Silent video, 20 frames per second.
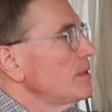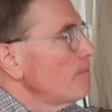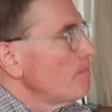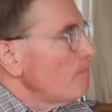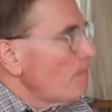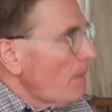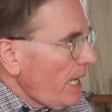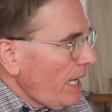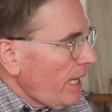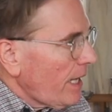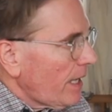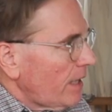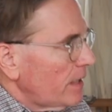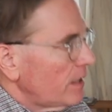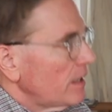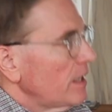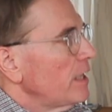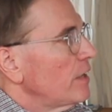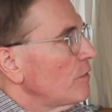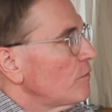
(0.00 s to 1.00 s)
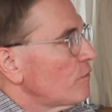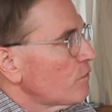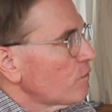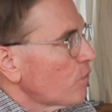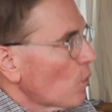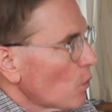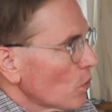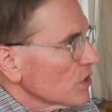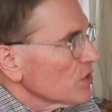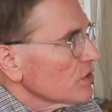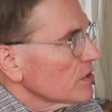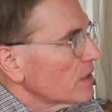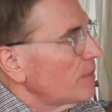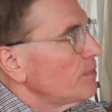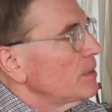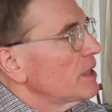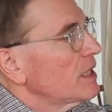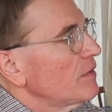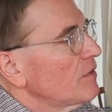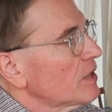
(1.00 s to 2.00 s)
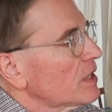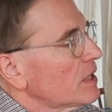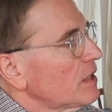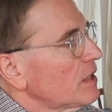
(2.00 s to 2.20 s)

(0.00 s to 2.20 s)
demand and force them to give a